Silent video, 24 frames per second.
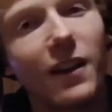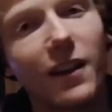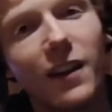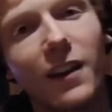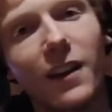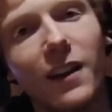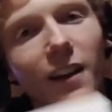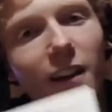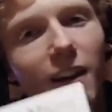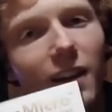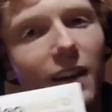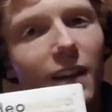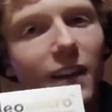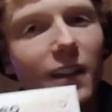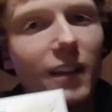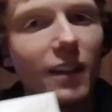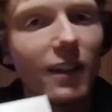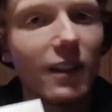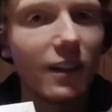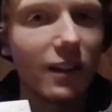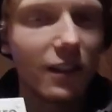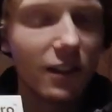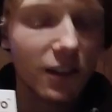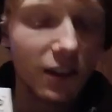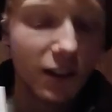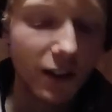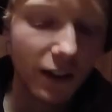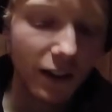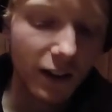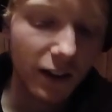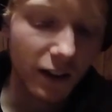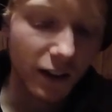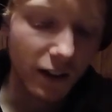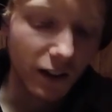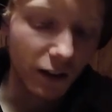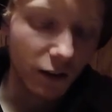and it is
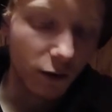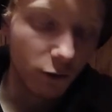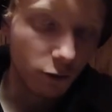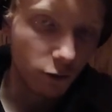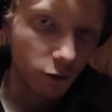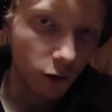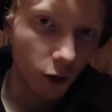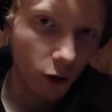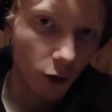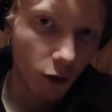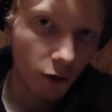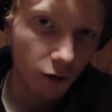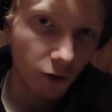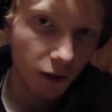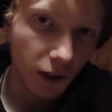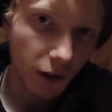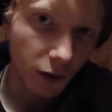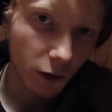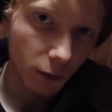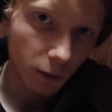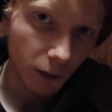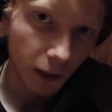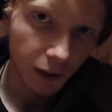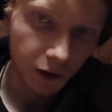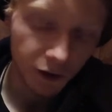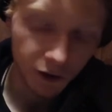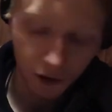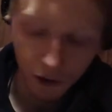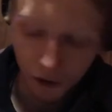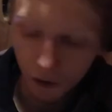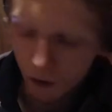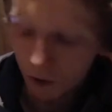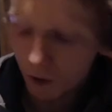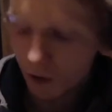the Rogue VideoMicro.